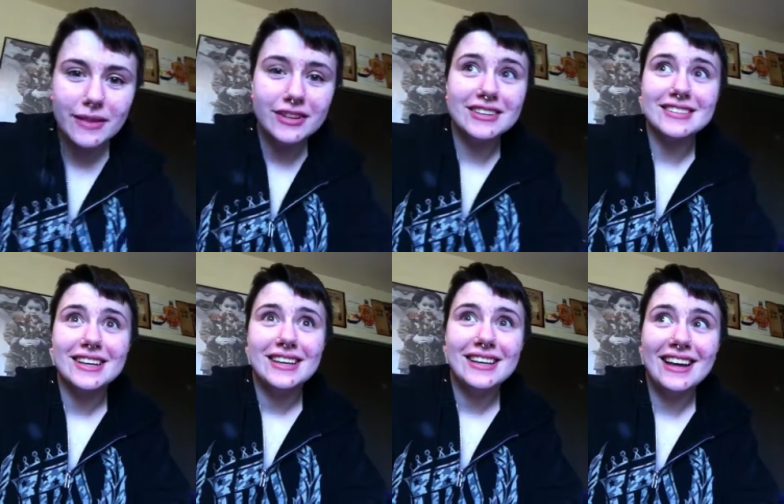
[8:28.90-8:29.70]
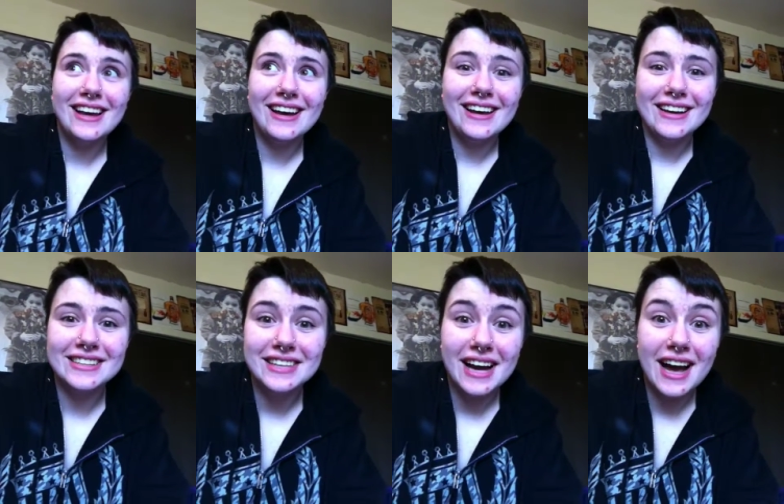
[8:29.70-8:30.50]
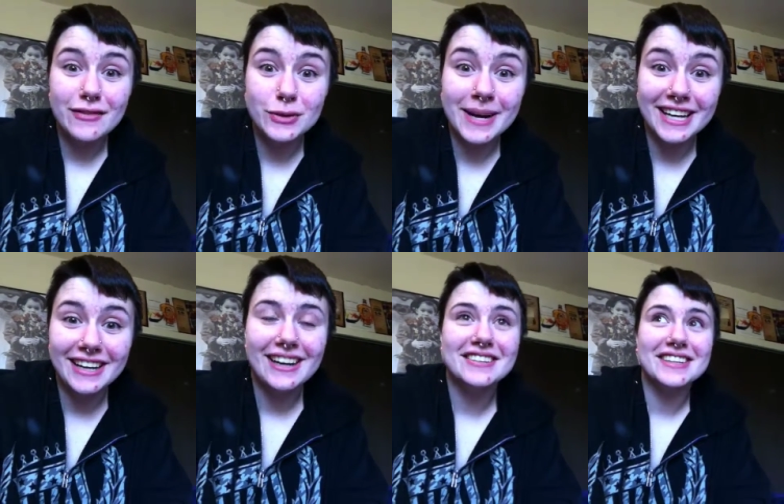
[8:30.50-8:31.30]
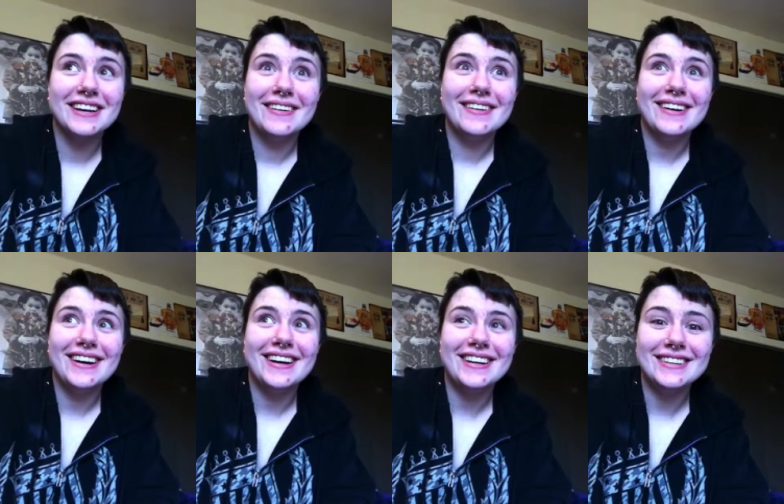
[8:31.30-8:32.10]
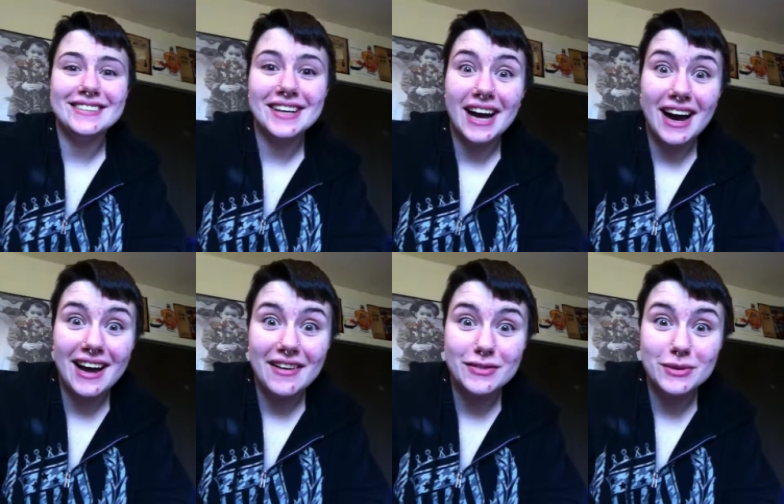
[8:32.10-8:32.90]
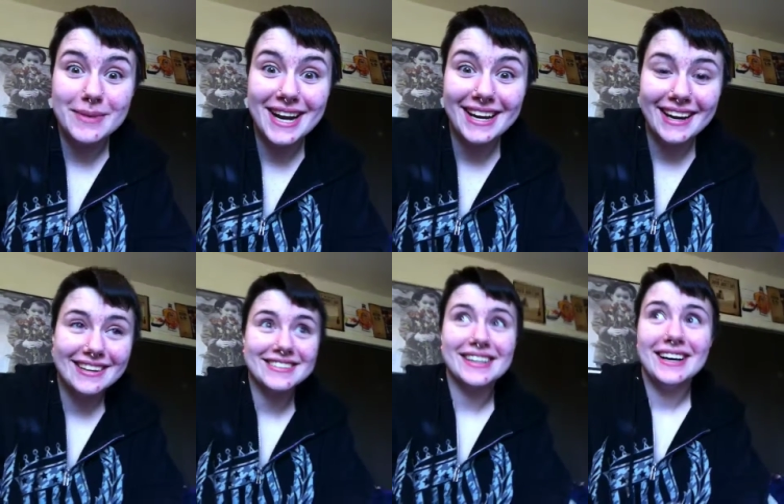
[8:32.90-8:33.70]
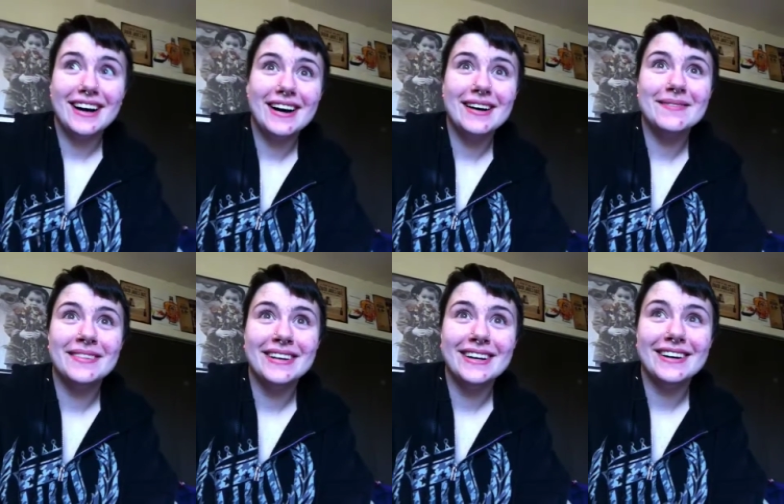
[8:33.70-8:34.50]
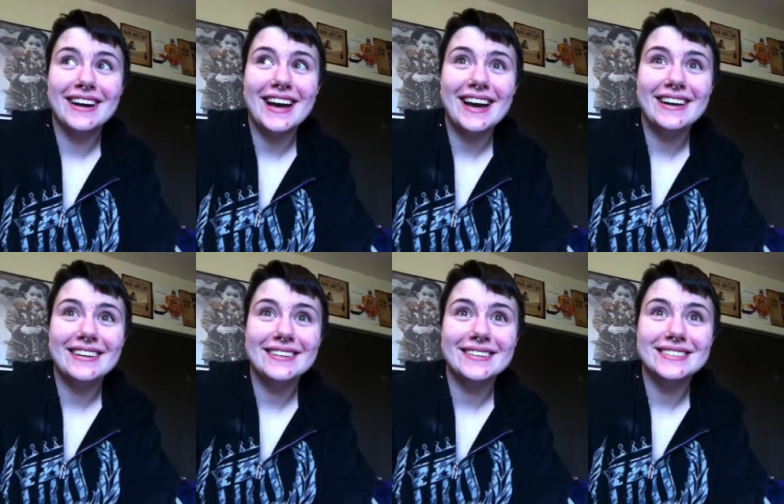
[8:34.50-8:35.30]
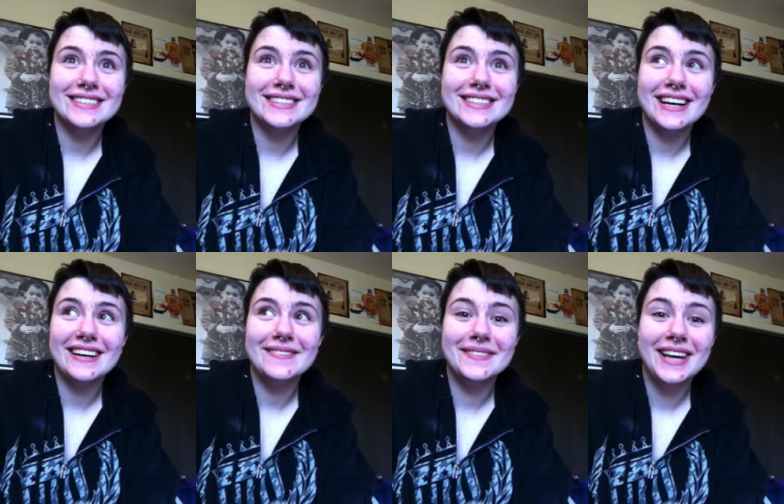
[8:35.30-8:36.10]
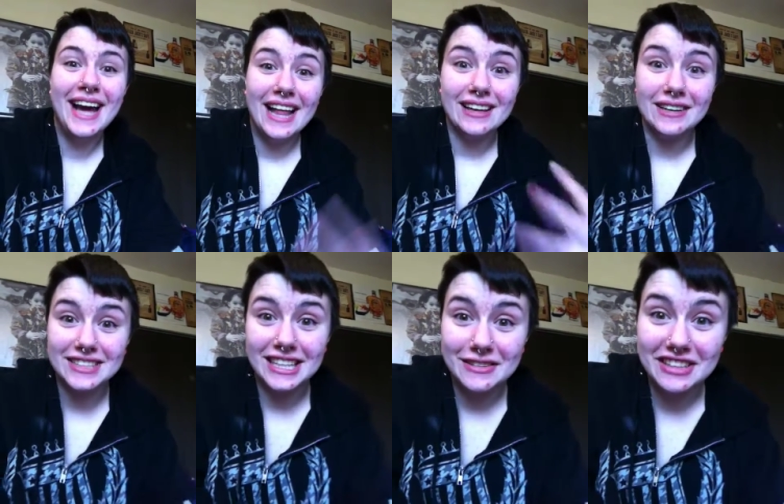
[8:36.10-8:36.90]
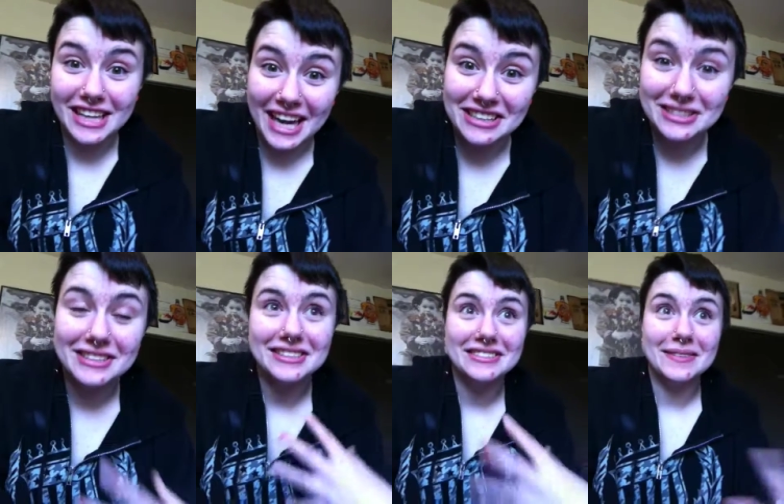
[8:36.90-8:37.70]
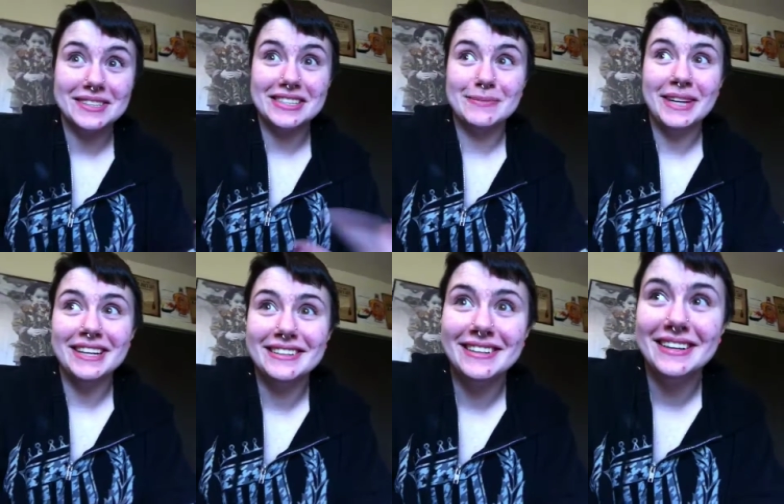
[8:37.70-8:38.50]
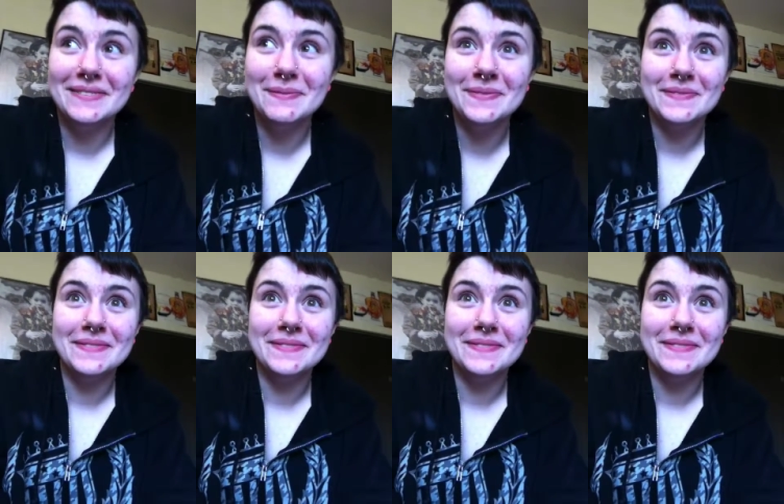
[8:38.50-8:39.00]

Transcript: or whatever, and I was like, yeah, and he's like, I have too many, and I was like, what? And he's like, I have too many, and I was like, um, okay, what's this? Um, the guy's getting really like, anxious, and I was like, what's this mean? Um,